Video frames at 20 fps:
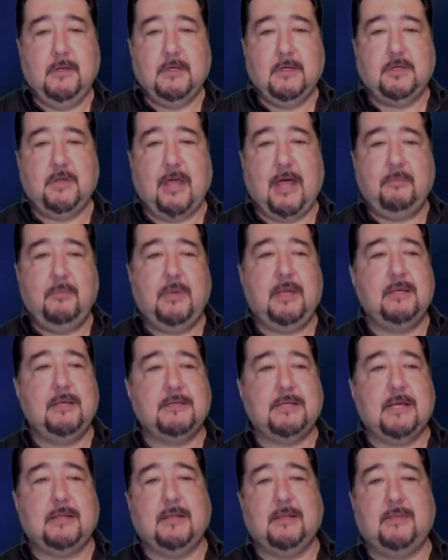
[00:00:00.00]
So that means
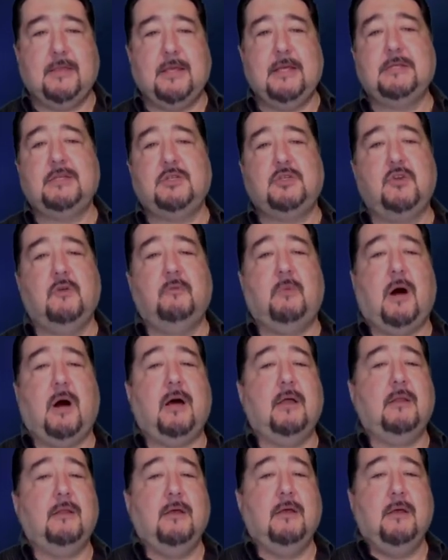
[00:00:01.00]
that the things that you
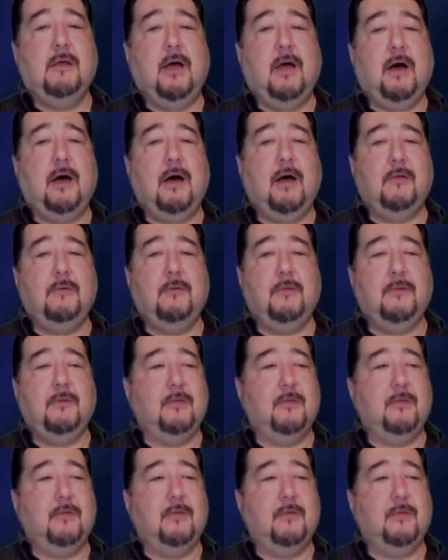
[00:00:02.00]
bought, uh,